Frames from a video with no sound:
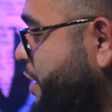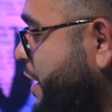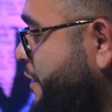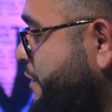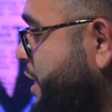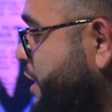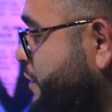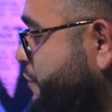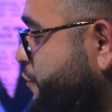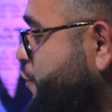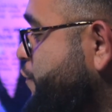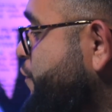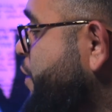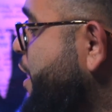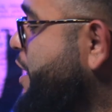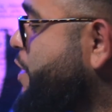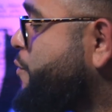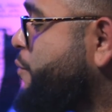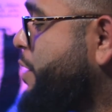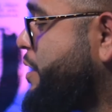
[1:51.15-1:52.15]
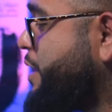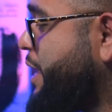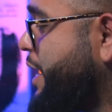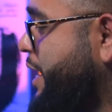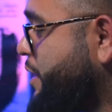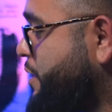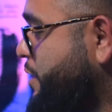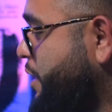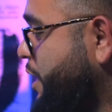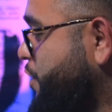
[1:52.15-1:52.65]
you've got a round
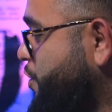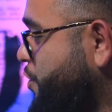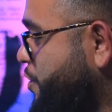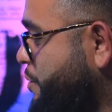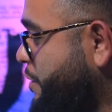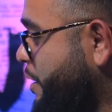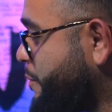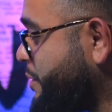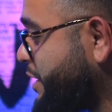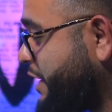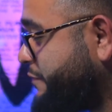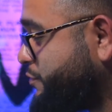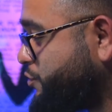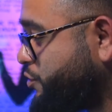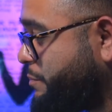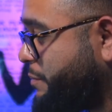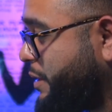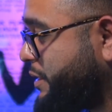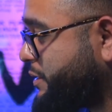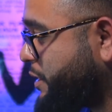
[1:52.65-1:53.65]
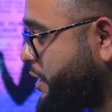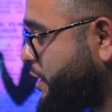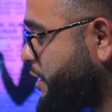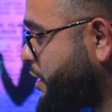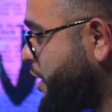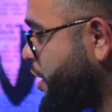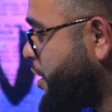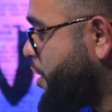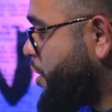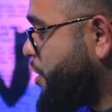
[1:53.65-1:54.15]
head and your barber gives you a buzz
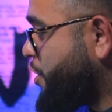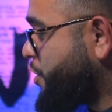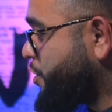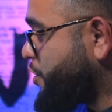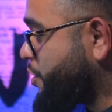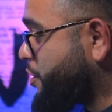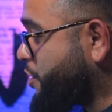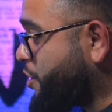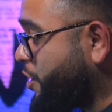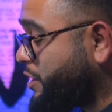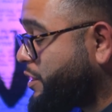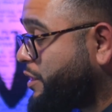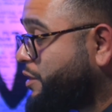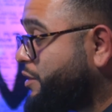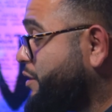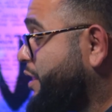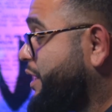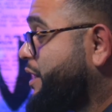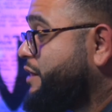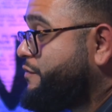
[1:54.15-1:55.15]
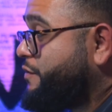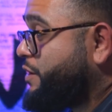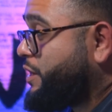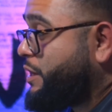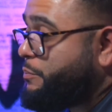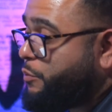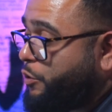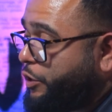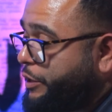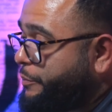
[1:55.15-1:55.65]
cut, you're gonna look like a
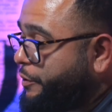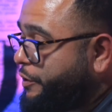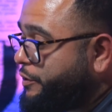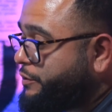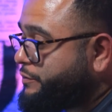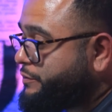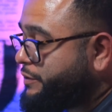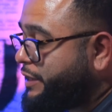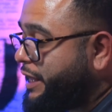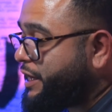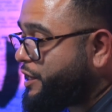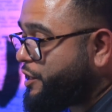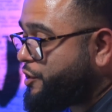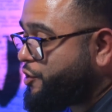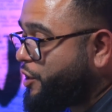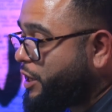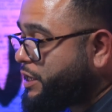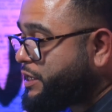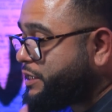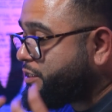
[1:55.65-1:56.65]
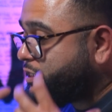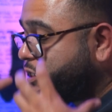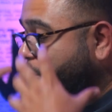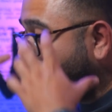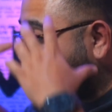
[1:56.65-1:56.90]
fucking bowling ball. Like you're gonna see